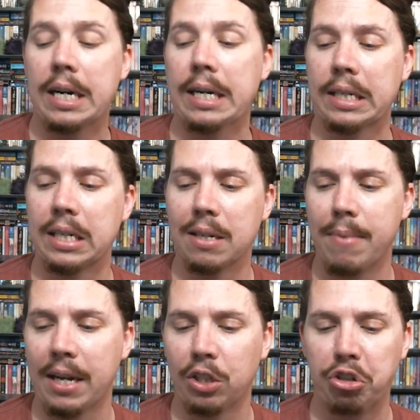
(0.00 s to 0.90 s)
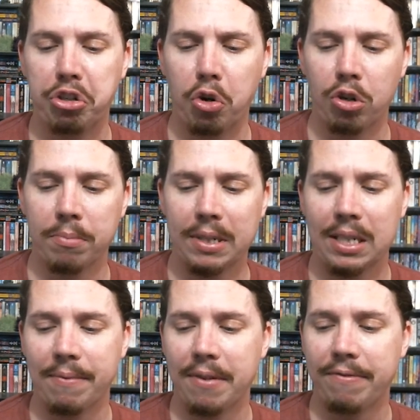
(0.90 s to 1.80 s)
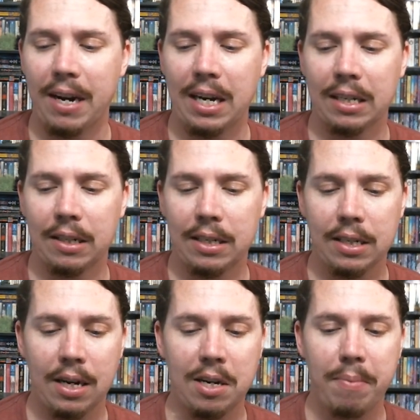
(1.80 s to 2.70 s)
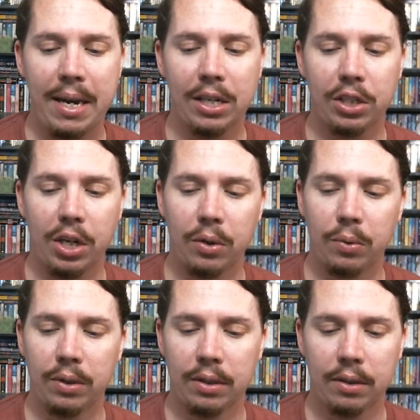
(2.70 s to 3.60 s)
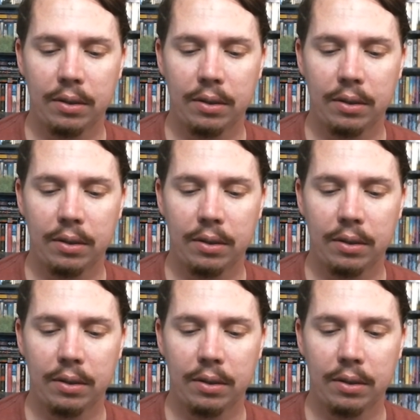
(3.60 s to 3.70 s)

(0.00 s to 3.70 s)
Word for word: i can command storm summon fire and unmake stone